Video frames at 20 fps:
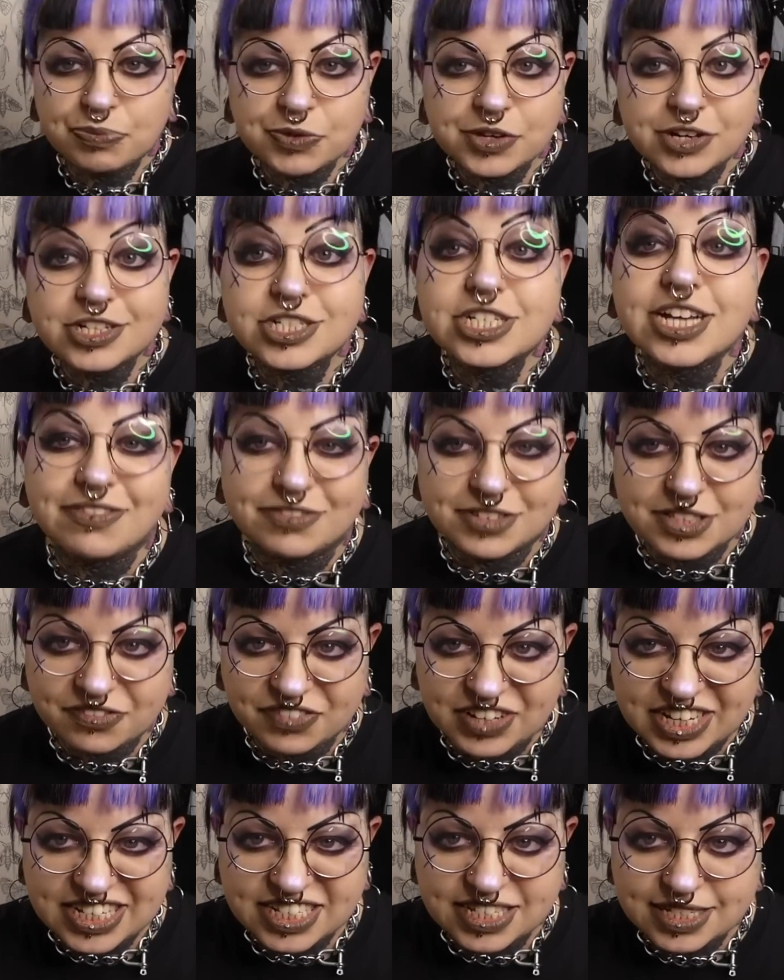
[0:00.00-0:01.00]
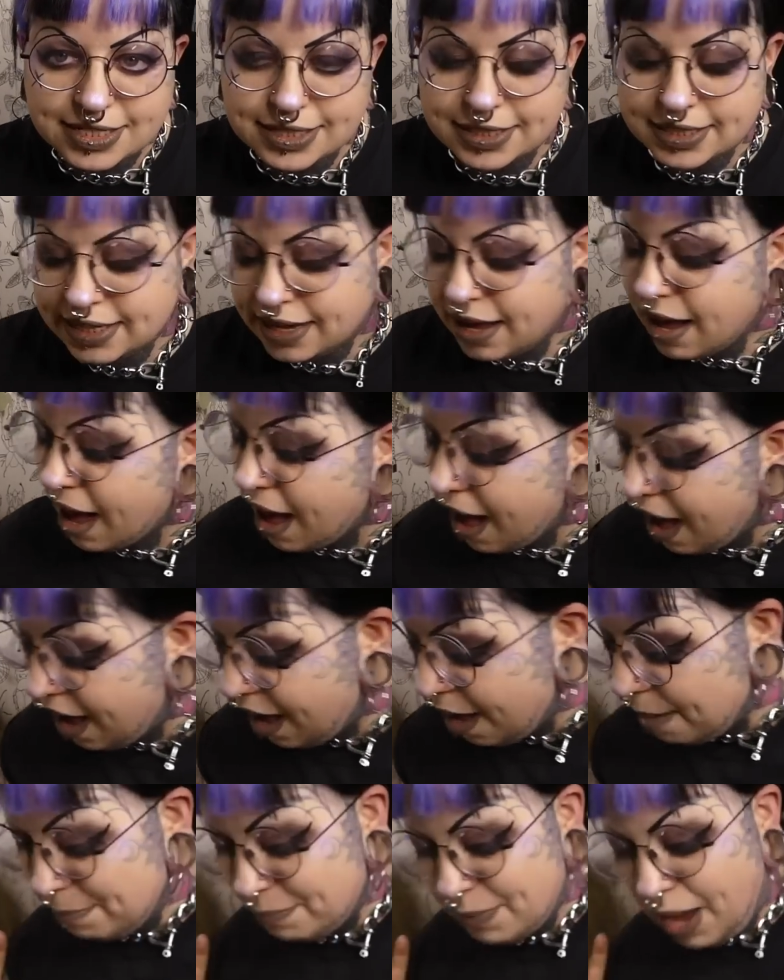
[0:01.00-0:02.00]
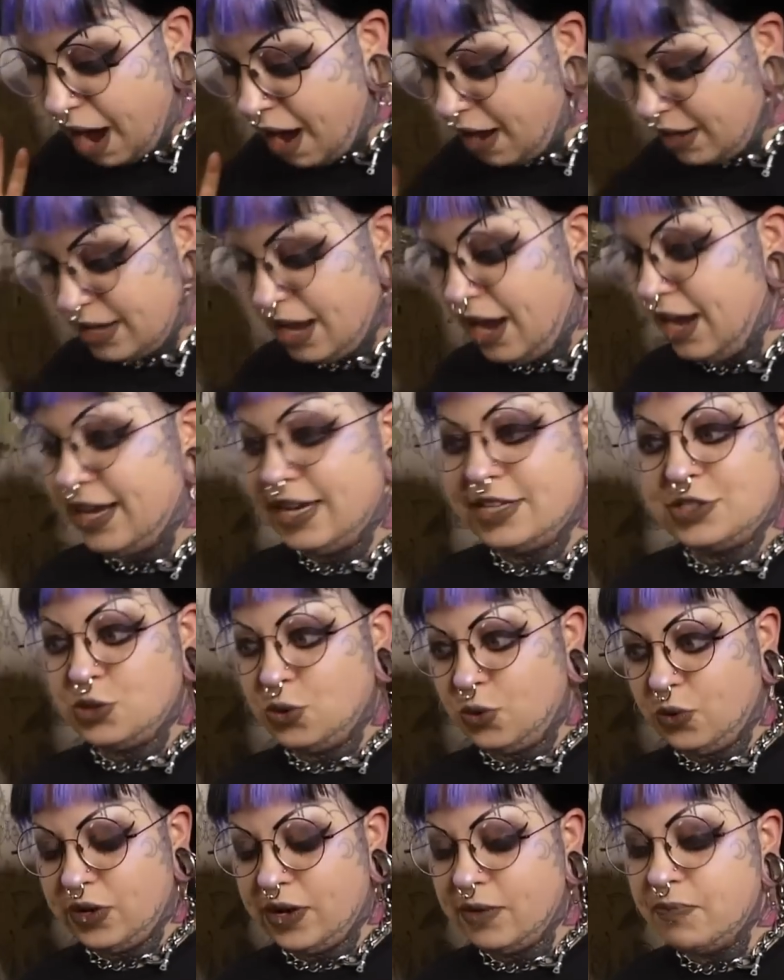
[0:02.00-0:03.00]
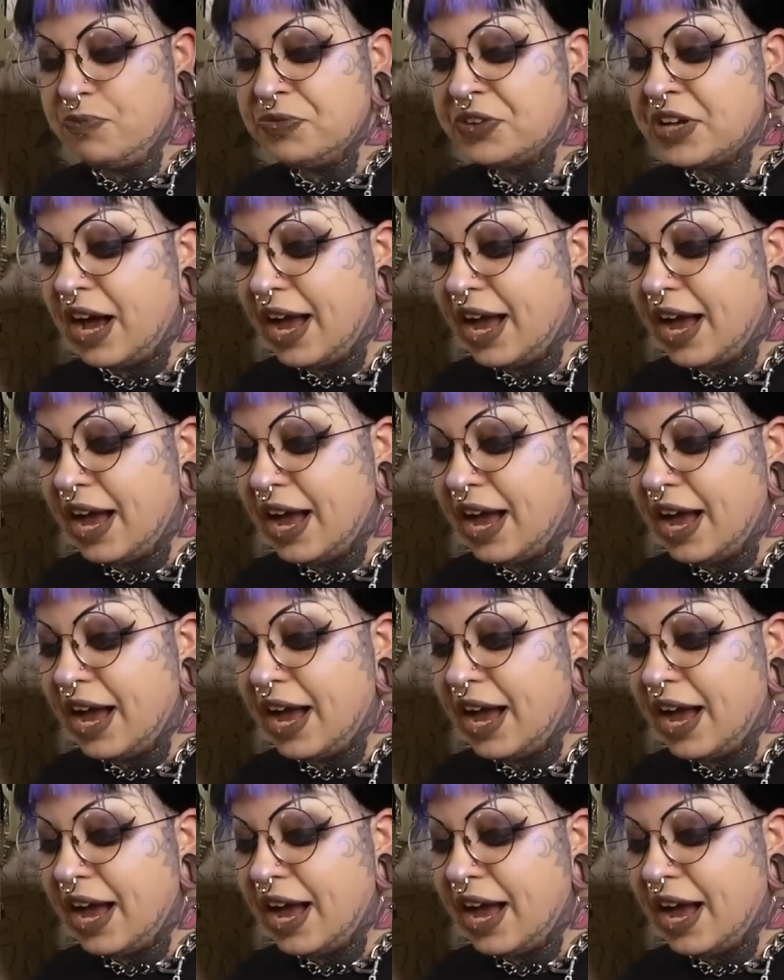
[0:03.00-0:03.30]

chef's fist. I adore it.